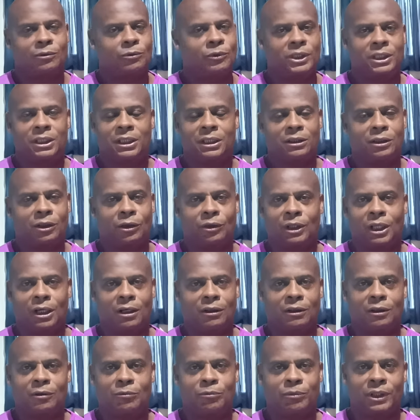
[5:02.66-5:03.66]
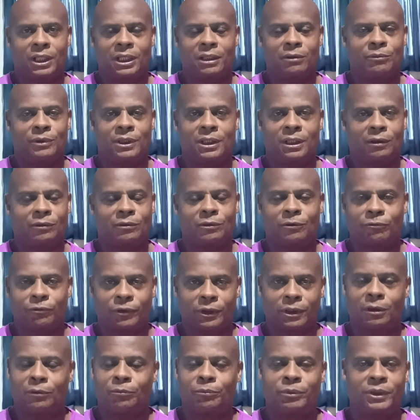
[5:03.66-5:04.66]
We can no longer blame it on the
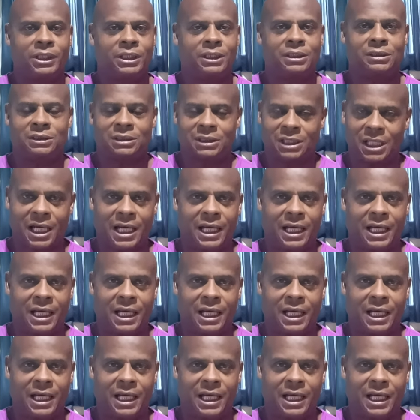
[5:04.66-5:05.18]
Philippines,